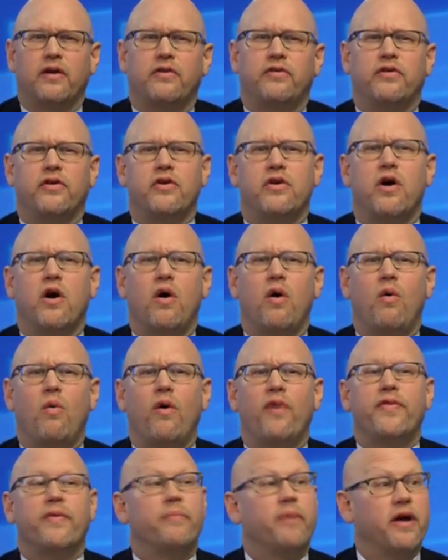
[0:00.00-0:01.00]
to know
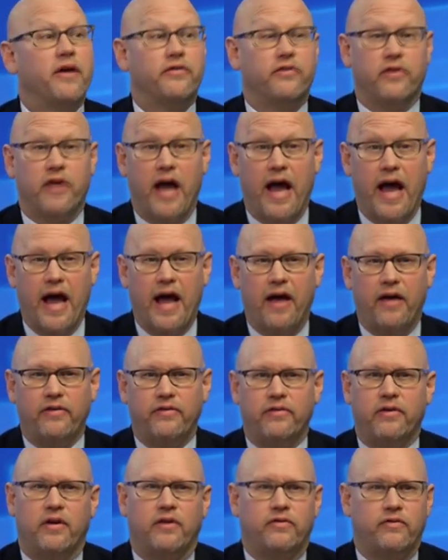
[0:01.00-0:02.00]
what the patient
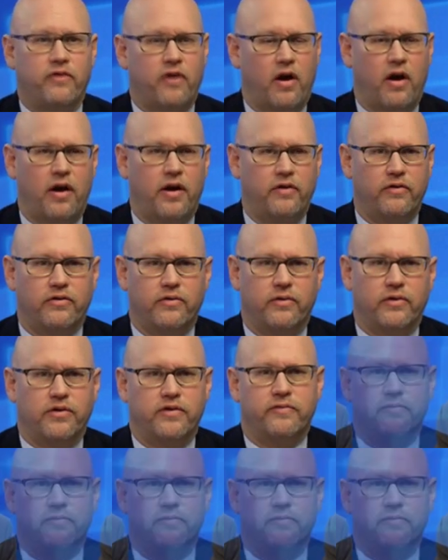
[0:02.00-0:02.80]
has, and as John and George